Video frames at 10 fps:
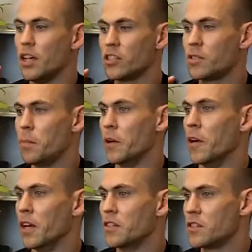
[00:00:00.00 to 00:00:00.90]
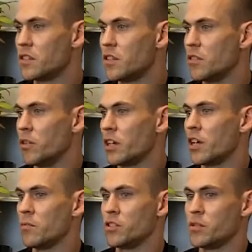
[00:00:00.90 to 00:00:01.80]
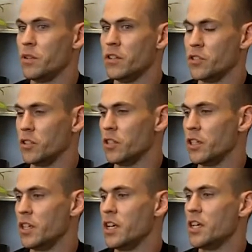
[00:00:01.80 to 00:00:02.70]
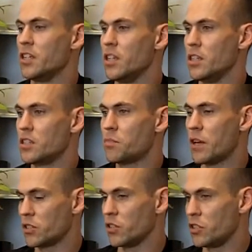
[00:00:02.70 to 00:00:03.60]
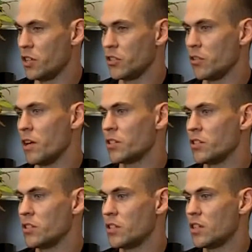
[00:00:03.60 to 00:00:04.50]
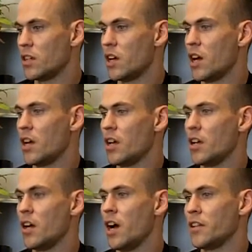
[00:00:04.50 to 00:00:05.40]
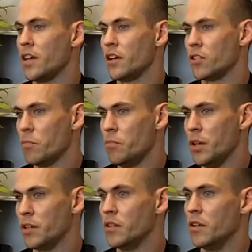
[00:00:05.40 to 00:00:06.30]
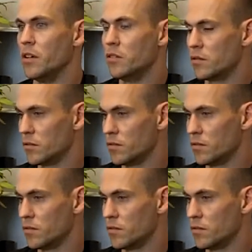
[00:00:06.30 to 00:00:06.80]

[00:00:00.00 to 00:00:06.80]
experience when it comes to speed and agility, especially changing directions, I think is a big deal.